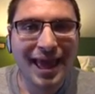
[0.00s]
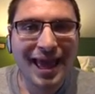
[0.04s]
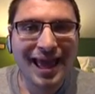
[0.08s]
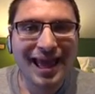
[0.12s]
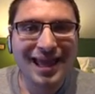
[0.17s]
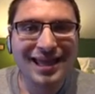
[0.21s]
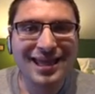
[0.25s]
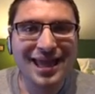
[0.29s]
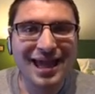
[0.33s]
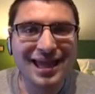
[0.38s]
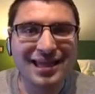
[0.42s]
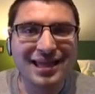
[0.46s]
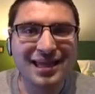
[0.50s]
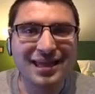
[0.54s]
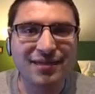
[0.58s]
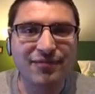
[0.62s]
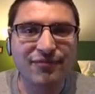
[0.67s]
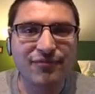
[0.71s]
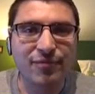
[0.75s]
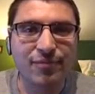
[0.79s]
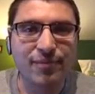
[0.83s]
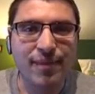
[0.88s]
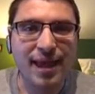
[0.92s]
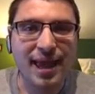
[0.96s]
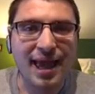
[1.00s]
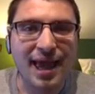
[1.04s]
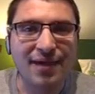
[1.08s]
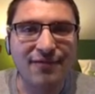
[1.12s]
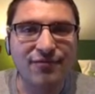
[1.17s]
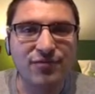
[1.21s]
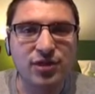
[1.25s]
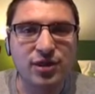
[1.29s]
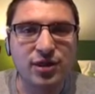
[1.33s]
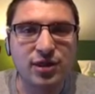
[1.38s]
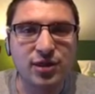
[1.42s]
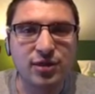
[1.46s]
And that does it for my
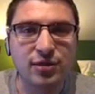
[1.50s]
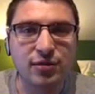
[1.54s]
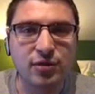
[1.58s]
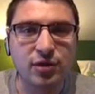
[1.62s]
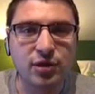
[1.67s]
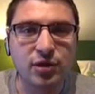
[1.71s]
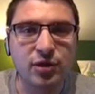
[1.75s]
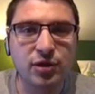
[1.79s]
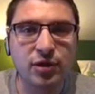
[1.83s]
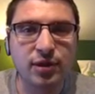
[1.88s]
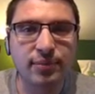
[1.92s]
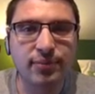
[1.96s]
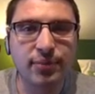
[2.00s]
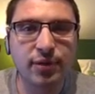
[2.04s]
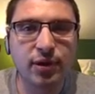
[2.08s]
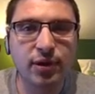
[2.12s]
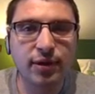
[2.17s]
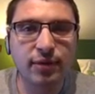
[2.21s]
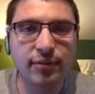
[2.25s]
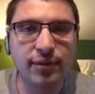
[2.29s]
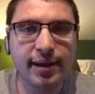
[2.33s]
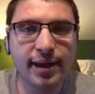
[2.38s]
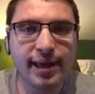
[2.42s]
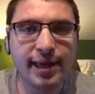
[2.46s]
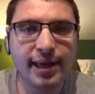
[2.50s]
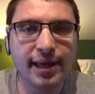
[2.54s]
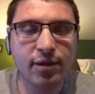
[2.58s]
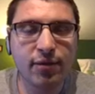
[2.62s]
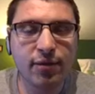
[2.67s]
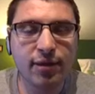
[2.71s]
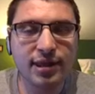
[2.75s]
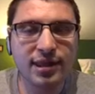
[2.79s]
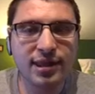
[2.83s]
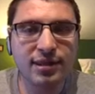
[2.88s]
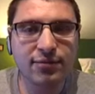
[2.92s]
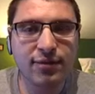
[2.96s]
afternoon news report right here
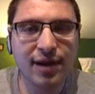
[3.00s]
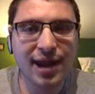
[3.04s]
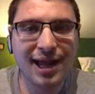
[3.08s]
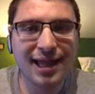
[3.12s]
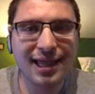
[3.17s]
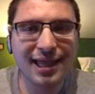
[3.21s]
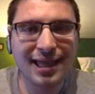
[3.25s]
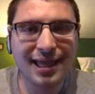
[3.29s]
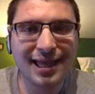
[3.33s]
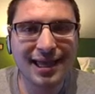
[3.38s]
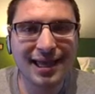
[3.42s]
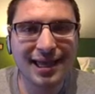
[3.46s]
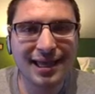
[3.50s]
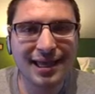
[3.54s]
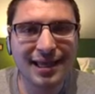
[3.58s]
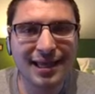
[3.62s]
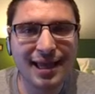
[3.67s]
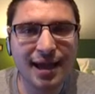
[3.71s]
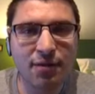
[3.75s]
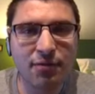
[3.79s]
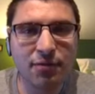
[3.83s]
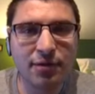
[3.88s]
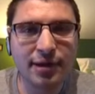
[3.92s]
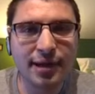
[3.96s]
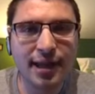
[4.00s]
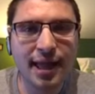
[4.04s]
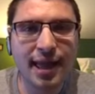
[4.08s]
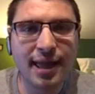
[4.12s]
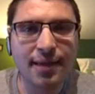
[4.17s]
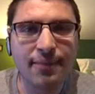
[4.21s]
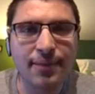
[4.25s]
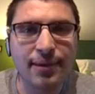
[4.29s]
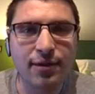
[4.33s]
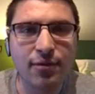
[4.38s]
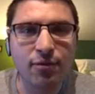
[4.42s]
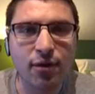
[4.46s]
on the Riley King Network. I
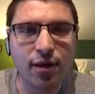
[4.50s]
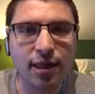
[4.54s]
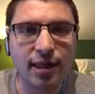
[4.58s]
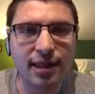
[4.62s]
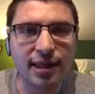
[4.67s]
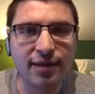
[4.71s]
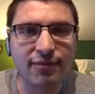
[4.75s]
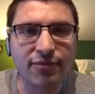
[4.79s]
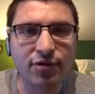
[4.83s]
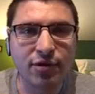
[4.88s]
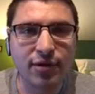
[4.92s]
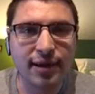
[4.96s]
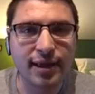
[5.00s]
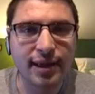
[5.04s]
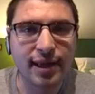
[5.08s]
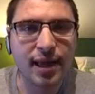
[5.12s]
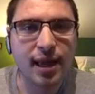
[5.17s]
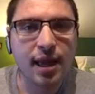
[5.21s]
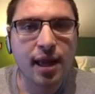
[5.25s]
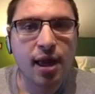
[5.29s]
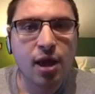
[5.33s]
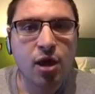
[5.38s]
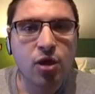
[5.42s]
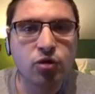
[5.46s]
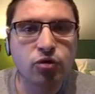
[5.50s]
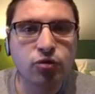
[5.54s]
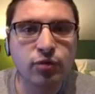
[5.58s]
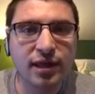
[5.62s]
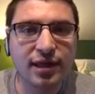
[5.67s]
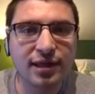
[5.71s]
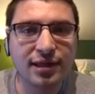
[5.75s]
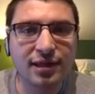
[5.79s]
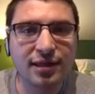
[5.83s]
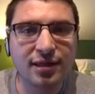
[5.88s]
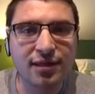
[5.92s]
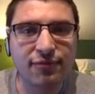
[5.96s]
hope you all have a great
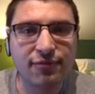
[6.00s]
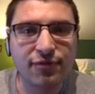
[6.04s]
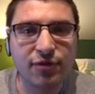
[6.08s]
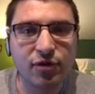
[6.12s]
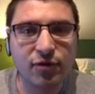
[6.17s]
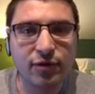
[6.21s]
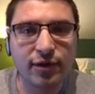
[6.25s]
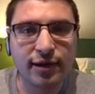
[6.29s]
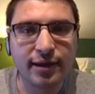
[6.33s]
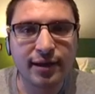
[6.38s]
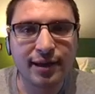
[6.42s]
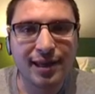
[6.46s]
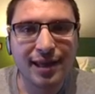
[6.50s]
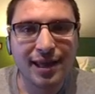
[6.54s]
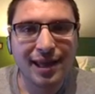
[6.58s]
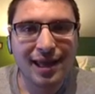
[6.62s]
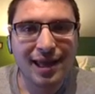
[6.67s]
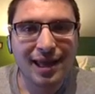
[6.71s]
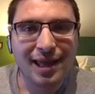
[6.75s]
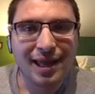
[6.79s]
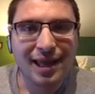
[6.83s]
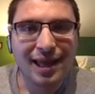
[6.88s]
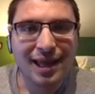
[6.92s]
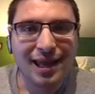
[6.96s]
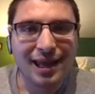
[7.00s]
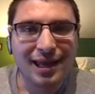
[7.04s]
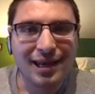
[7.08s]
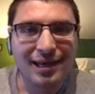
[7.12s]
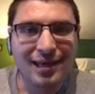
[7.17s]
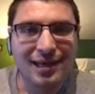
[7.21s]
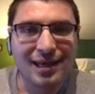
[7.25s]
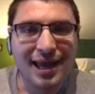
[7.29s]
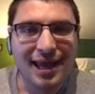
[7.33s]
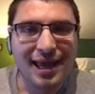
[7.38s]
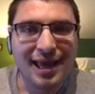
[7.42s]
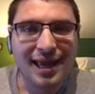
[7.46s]
rest of your
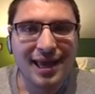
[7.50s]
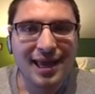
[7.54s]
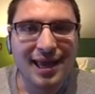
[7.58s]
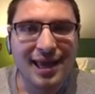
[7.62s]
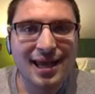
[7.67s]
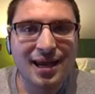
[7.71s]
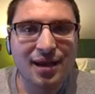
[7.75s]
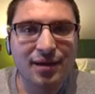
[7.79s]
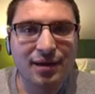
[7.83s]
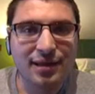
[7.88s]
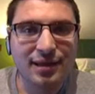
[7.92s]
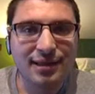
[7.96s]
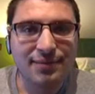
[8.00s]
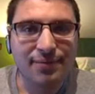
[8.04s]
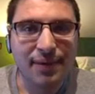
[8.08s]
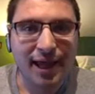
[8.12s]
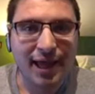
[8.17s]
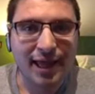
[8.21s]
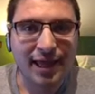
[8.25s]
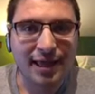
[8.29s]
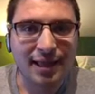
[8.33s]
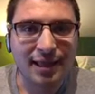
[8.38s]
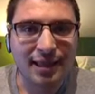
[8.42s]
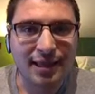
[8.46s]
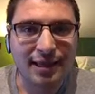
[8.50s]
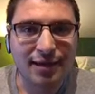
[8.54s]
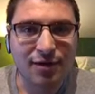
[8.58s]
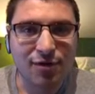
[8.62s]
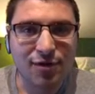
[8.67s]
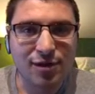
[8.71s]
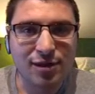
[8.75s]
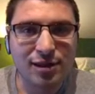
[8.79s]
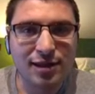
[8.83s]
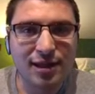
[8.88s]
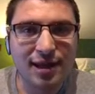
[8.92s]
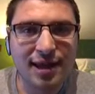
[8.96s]
day, and I'll see you back here later
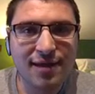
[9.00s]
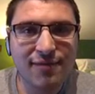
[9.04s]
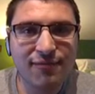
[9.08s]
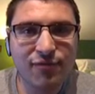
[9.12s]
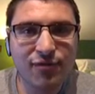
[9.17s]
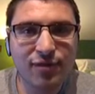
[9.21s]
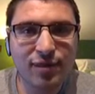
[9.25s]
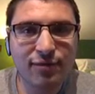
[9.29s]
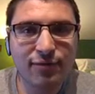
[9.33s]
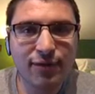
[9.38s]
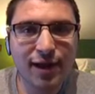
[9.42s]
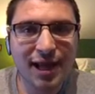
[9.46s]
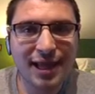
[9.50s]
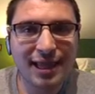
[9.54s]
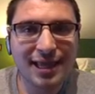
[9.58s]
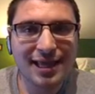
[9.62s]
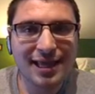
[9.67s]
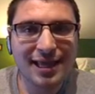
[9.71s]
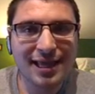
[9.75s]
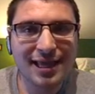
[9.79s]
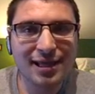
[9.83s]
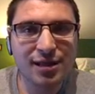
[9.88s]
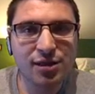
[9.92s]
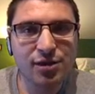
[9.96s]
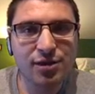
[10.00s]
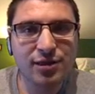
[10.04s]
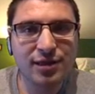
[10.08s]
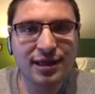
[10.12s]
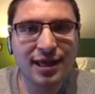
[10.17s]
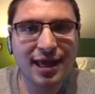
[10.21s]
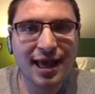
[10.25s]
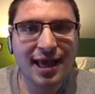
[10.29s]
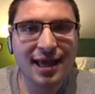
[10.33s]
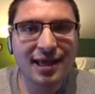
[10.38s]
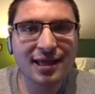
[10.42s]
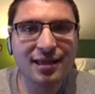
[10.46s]
on today for the Riley King
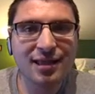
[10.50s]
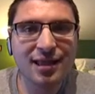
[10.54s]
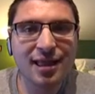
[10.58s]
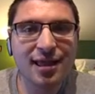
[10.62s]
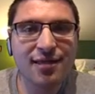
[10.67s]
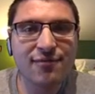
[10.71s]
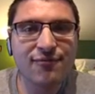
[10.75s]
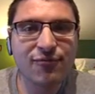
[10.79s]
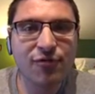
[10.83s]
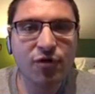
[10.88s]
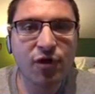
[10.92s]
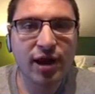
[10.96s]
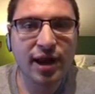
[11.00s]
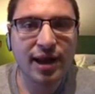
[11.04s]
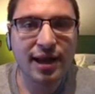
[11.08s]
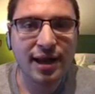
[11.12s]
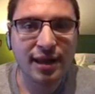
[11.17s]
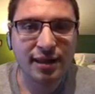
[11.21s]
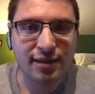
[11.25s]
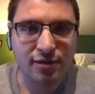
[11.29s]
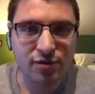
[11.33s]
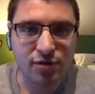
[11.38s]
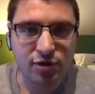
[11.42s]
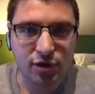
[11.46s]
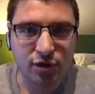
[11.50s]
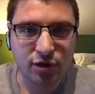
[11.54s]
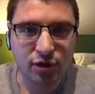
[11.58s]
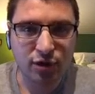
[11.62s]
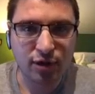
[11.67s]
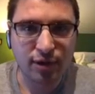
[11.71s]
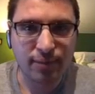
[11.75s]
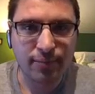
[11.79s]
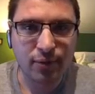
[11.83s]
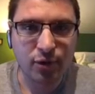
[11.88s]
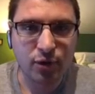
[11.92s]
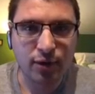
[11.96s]
Newscast and for another news
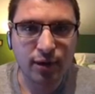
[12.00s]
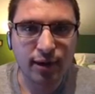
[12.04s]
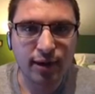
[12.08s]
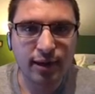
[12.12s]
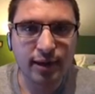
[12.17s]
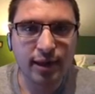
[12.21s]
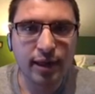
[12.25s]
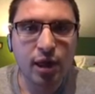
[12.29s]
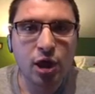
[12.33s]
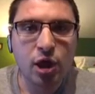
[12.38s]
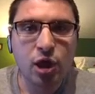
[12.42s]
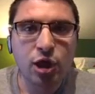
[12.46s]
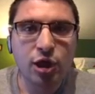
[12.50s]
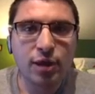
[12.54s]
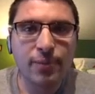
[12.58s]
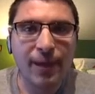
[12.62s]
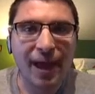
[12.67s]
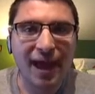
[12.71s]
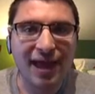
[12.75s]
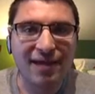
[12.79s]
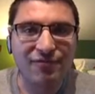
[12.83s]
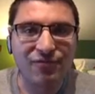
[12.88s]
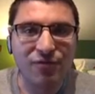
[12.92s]
report. Goodbye,